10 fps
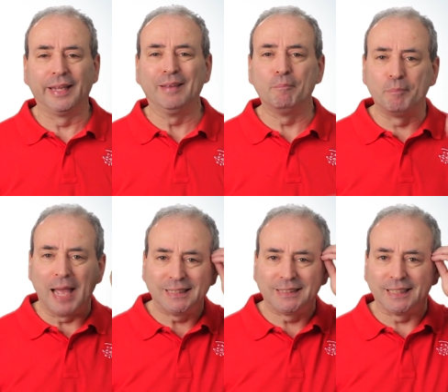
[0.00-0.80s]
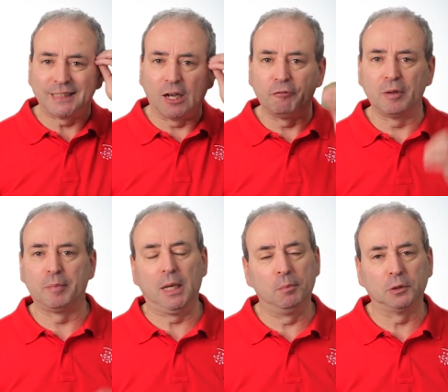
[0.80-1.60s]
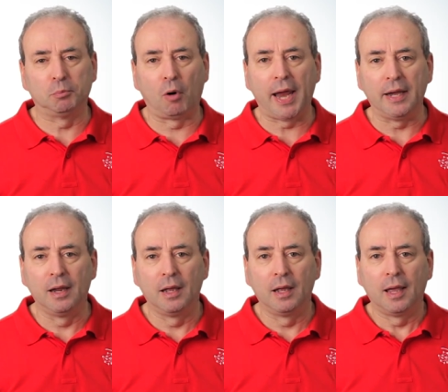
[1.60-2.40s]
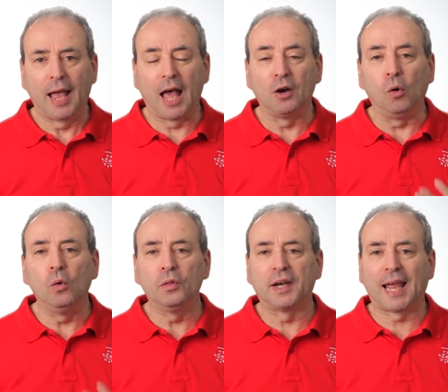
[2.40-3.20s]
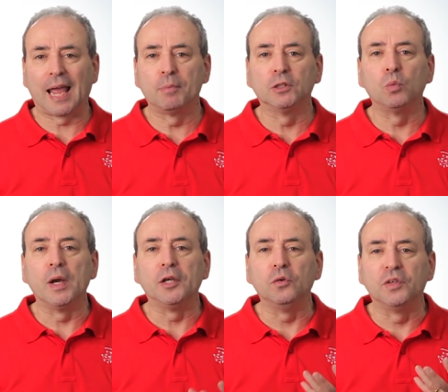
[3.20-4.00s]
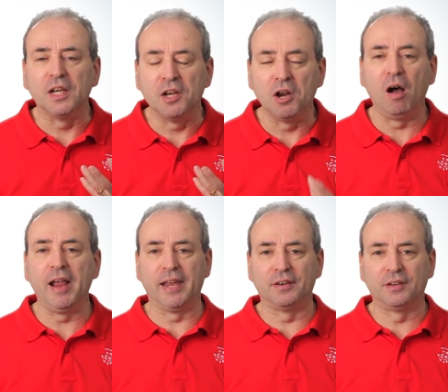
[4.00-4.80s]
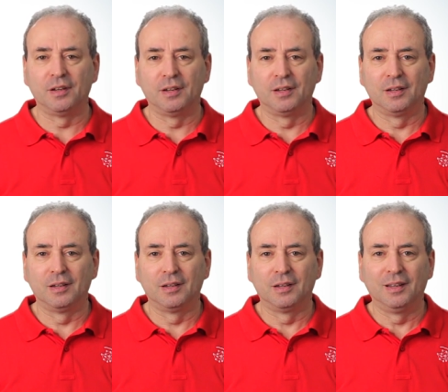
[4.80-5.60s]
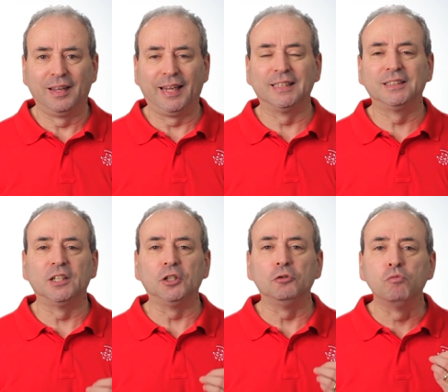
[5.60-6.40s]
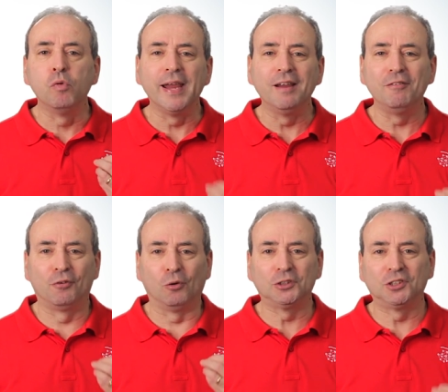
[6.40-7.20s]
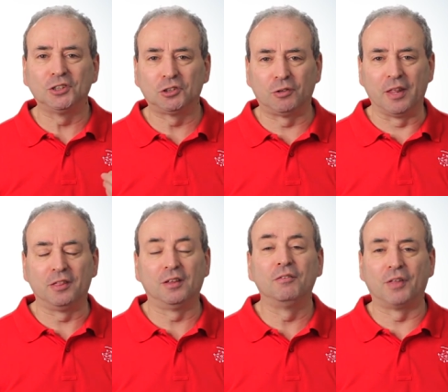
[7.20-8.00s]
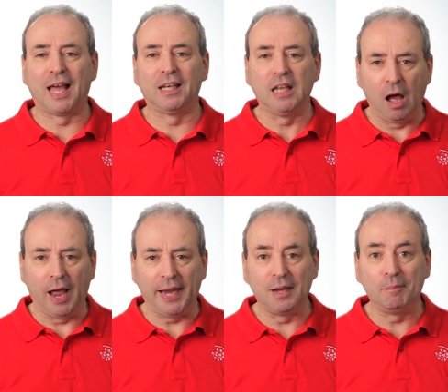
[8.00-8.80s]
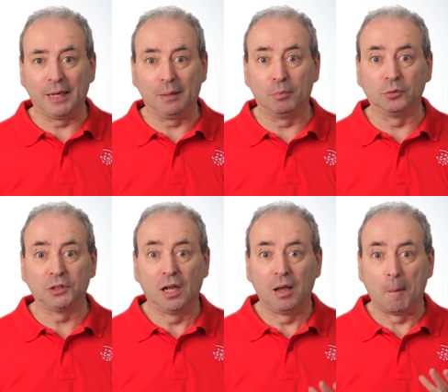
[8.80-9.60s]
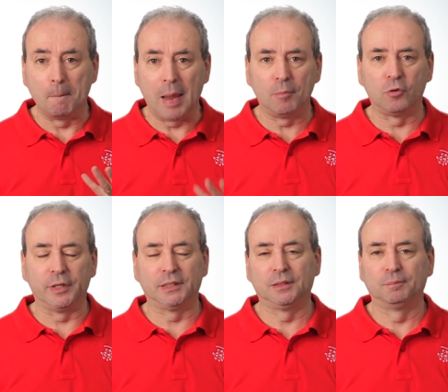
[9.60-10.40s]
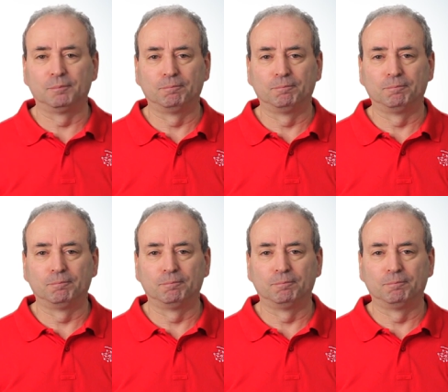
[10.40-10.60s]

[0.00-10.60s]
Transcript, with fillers: embeds itself in people's brain, and all that happens when you deny it is that you reinforce the strength of that lie in people's memories.